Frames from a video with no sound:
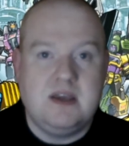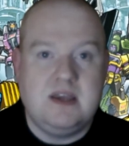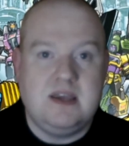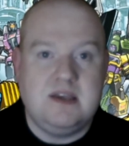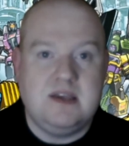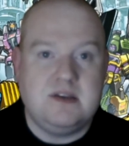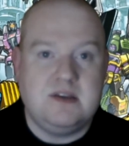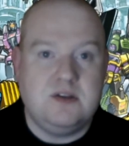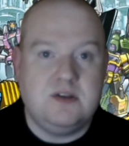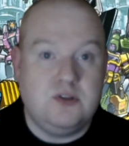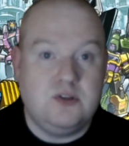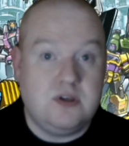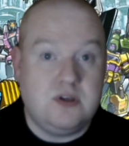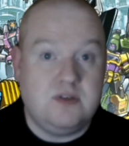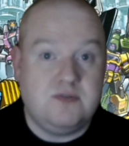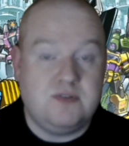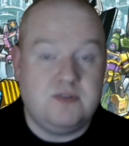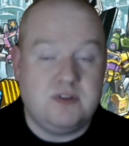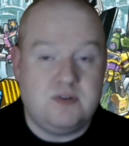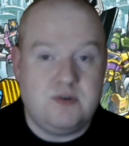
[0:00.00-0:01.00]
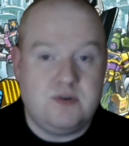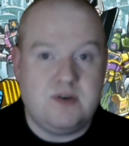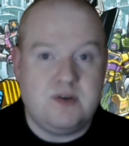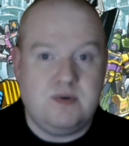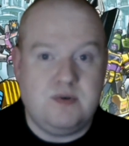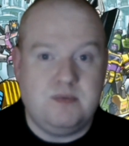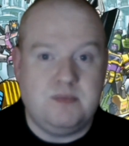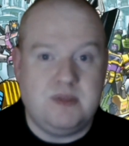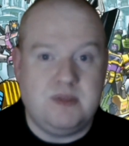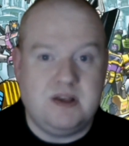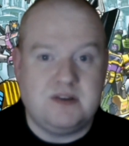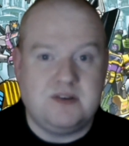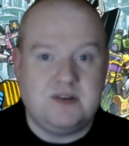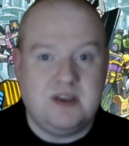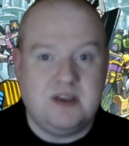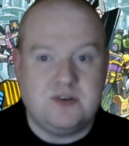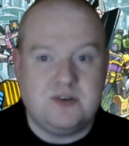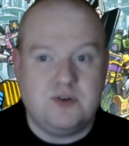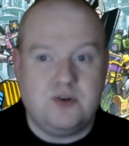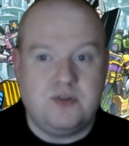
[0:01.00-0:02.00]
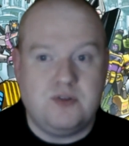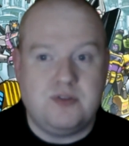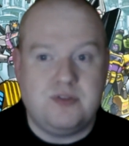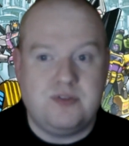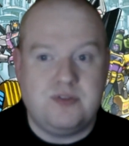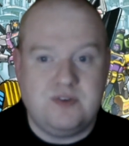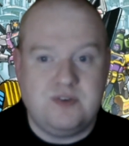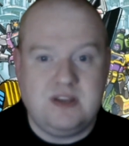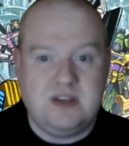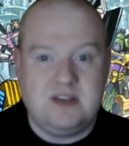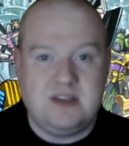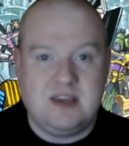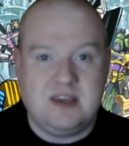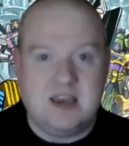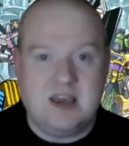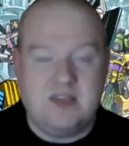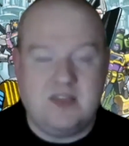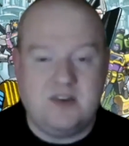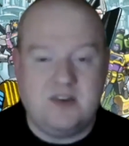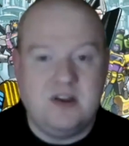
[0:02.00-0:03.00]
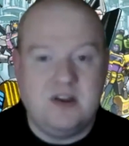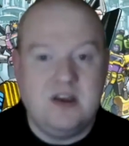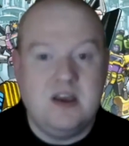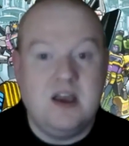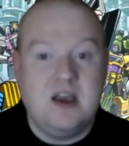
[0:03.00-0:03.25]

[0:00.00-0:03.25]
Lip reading: He's now looking for the Requiem Blaster. He gets all three together,